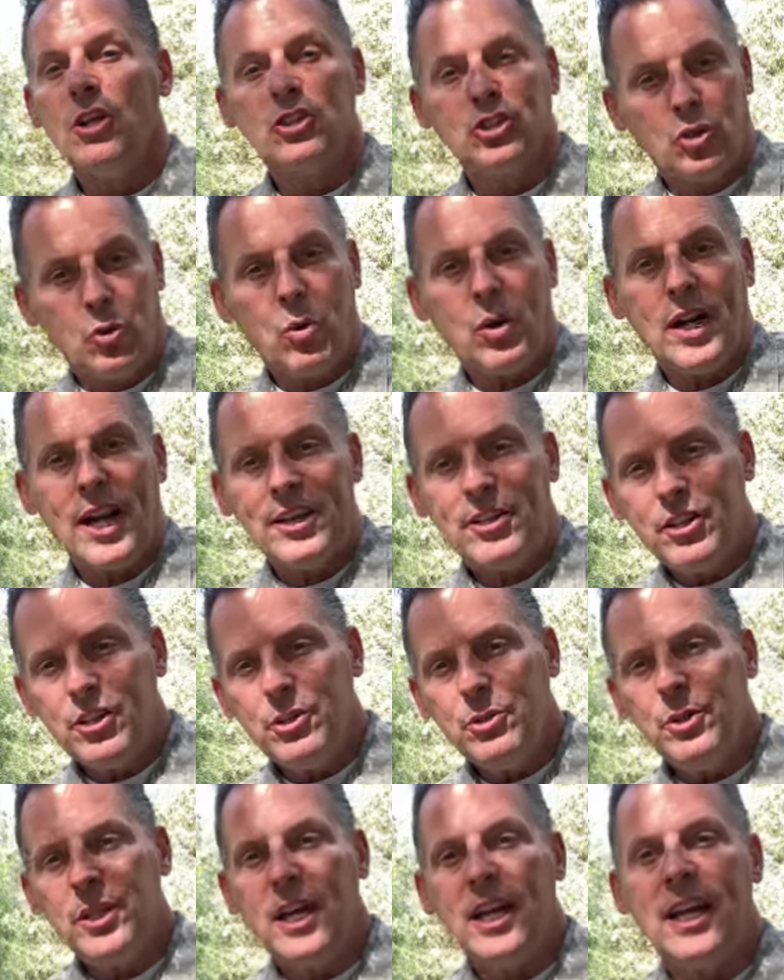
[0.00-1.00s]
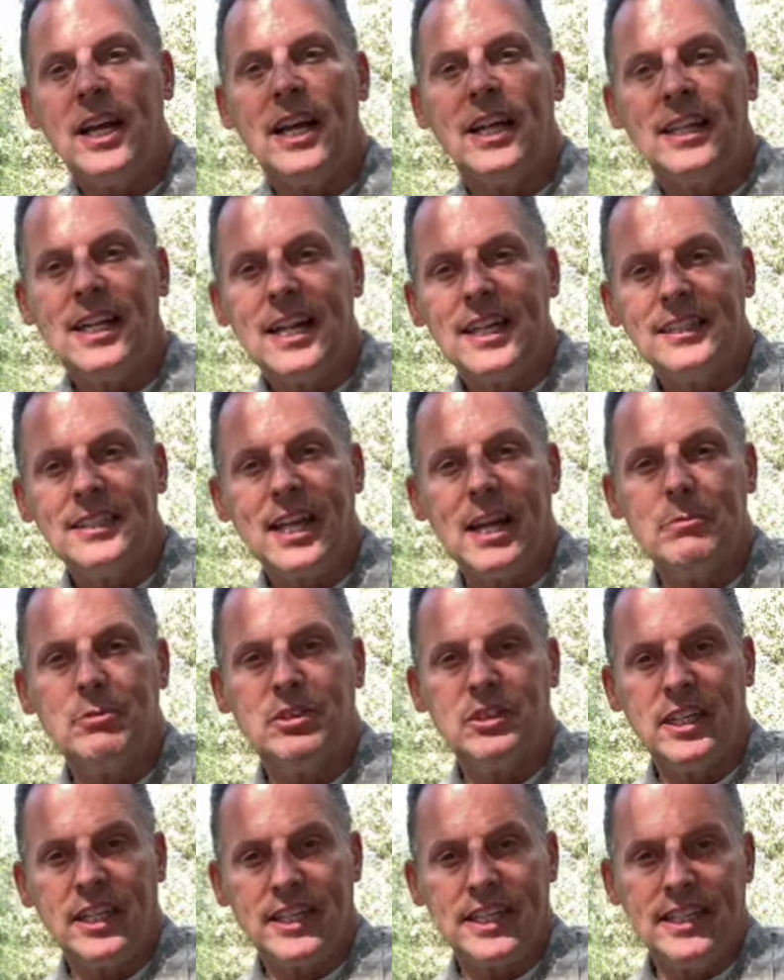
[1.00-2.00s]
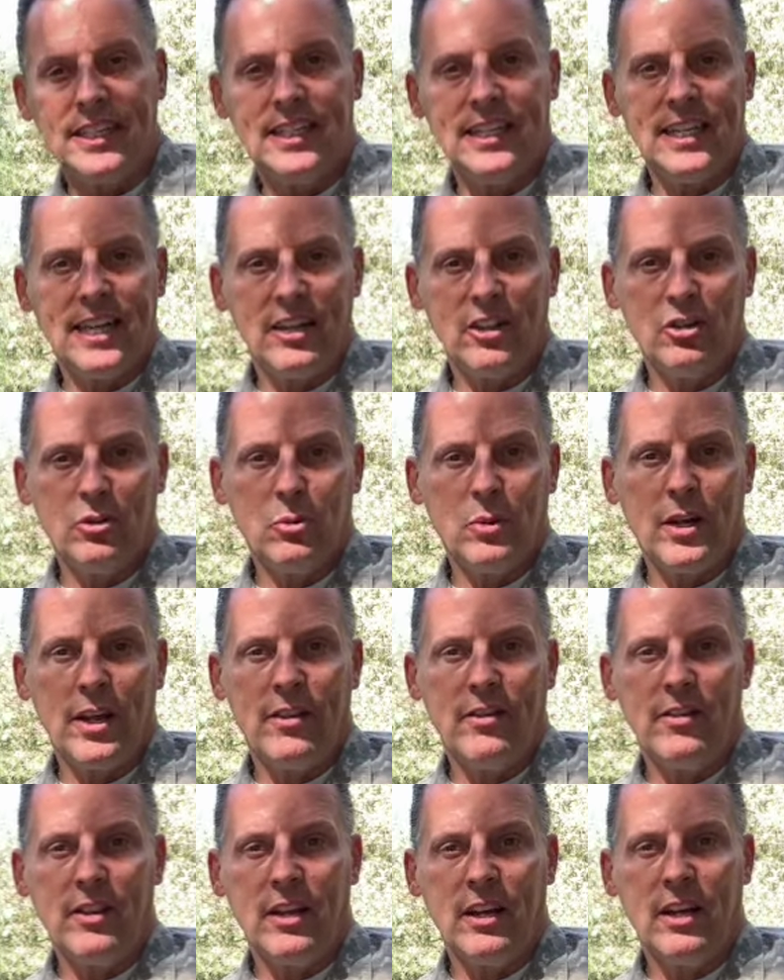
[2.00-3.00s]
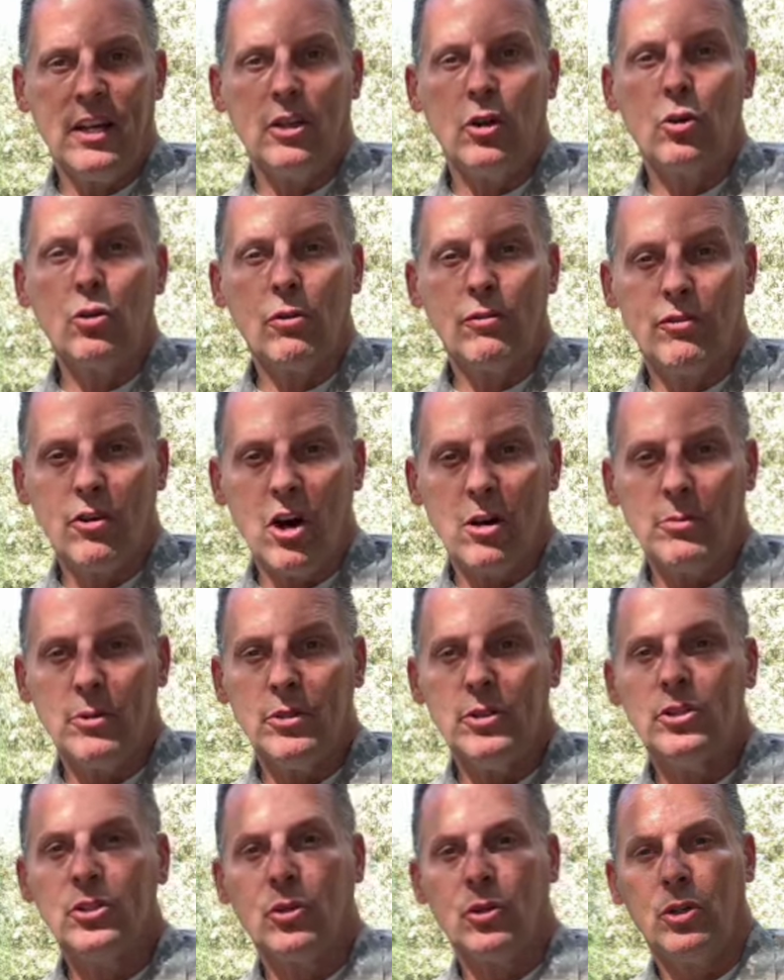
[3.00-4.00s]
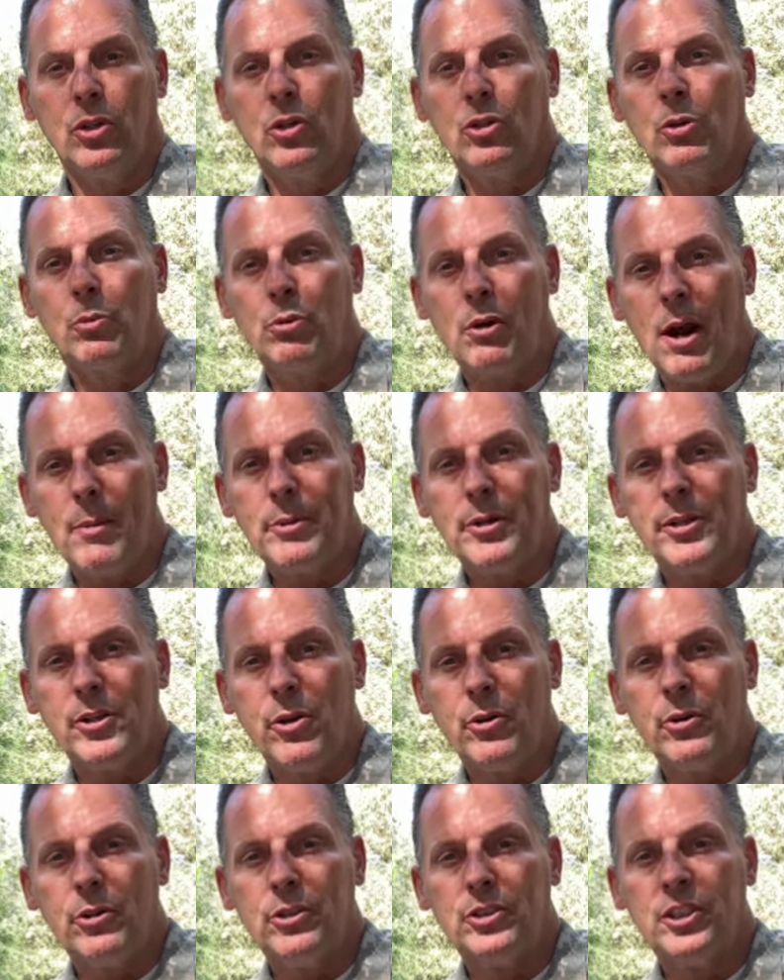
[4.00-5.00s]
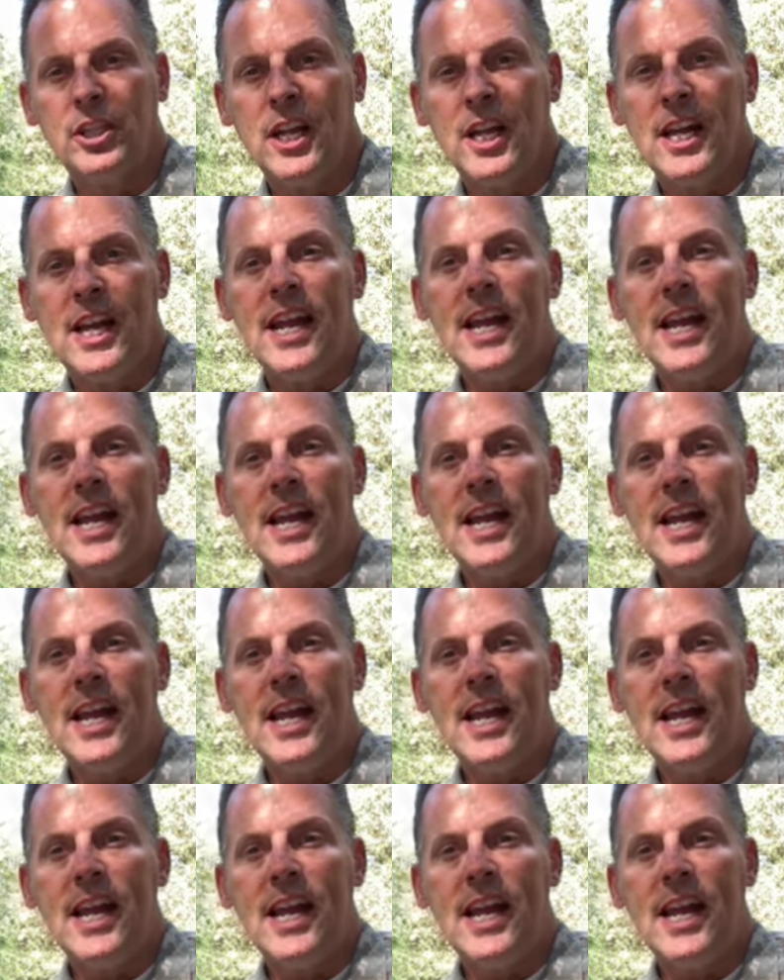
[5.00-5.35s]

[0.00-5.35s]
So what I do a lot of times is I get together with local farmers or local property owners